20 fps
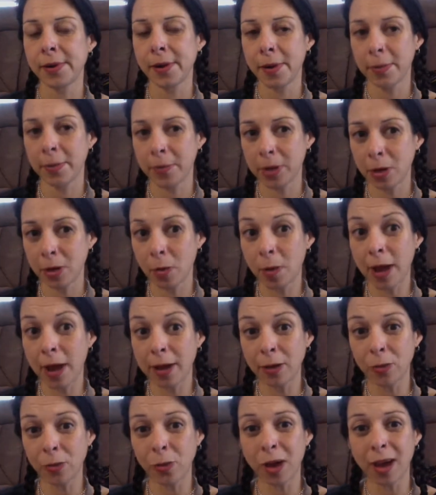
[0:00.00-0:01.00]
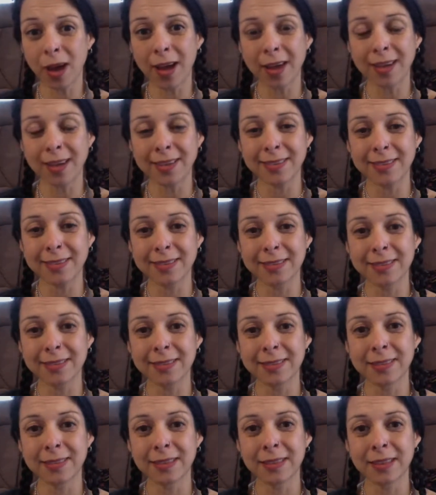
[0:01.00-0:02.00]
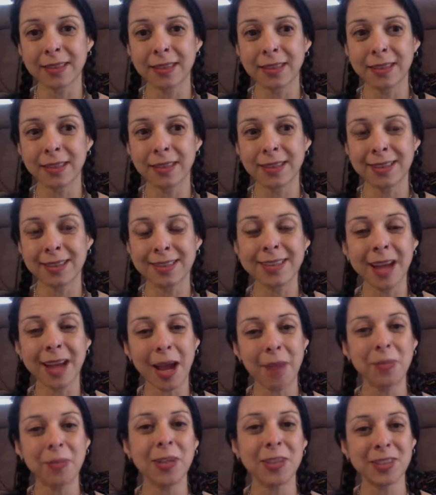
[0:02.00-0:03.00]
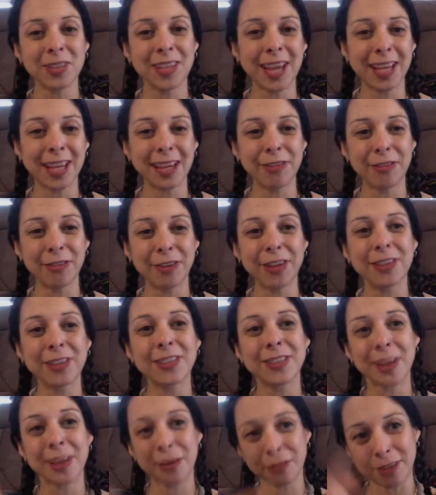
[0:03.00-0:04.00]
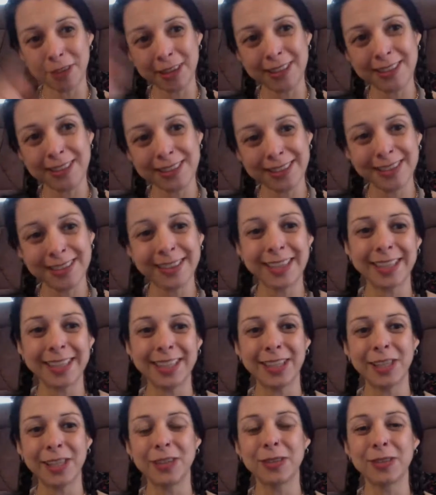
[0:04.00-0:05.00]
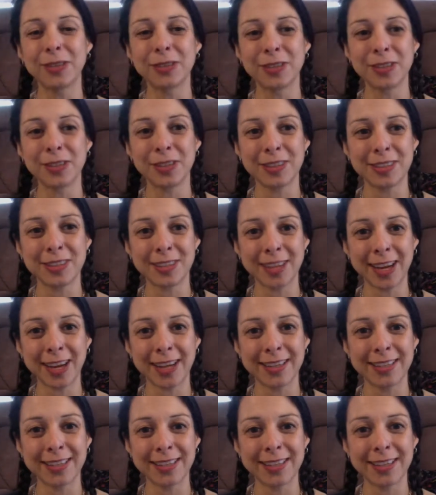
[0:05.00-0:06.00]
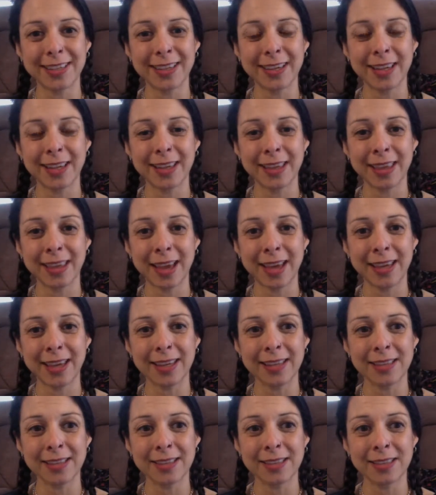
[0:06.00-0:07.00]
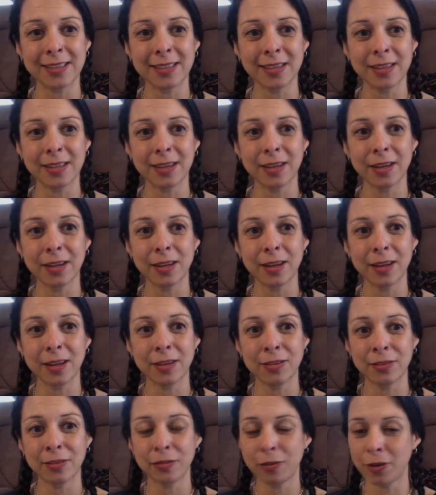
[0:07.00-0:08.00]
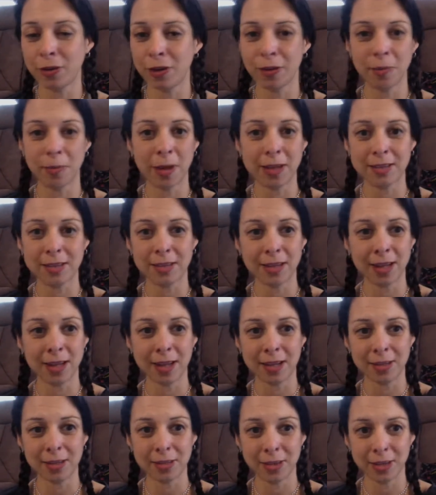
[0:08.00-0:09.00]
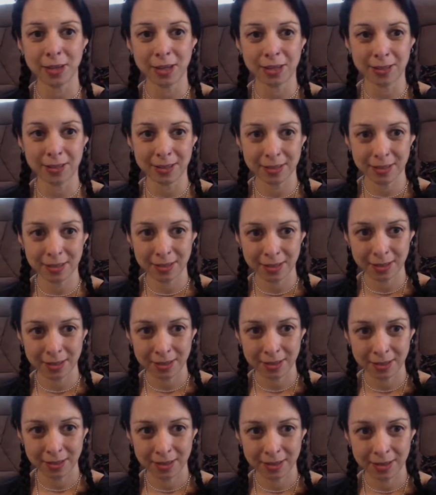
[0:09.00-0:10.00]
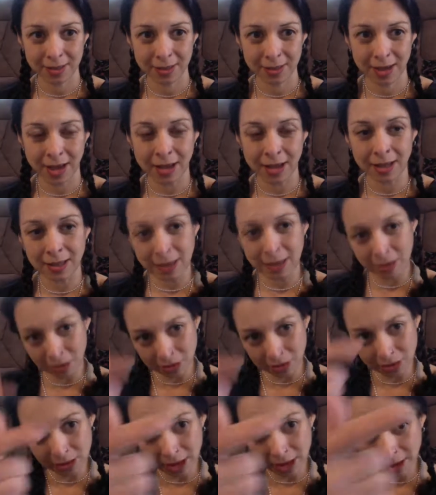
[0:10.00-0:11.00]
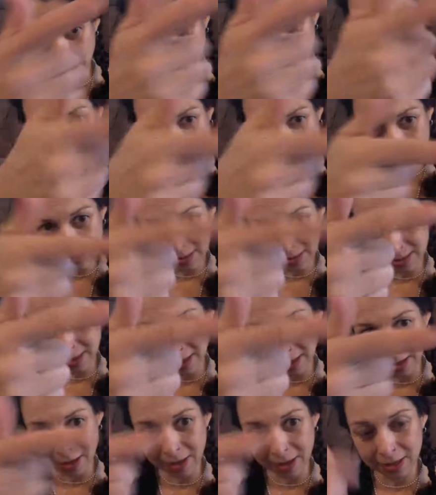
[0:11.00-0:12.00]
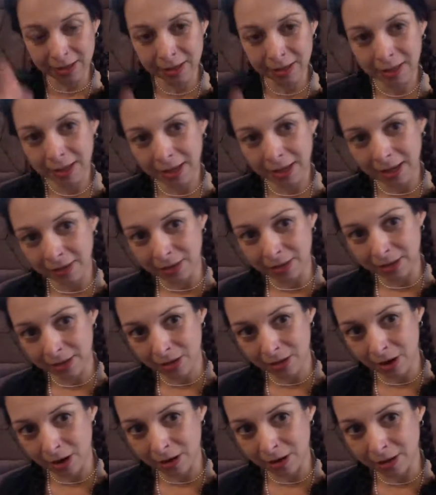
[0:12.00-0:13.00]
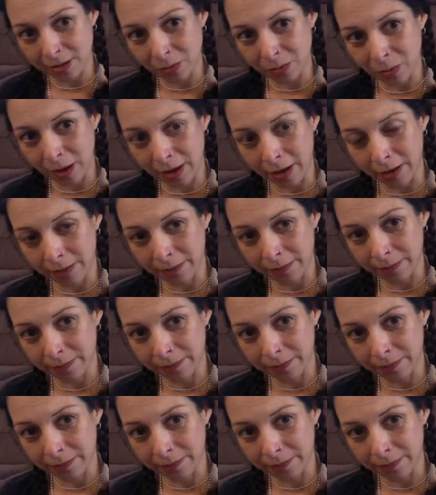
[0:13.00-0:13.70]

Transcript: But no matter what, this time that you're taking for yourself is leading you to the change that is for your best and highest good. And there's a lot of balance here in this card as well.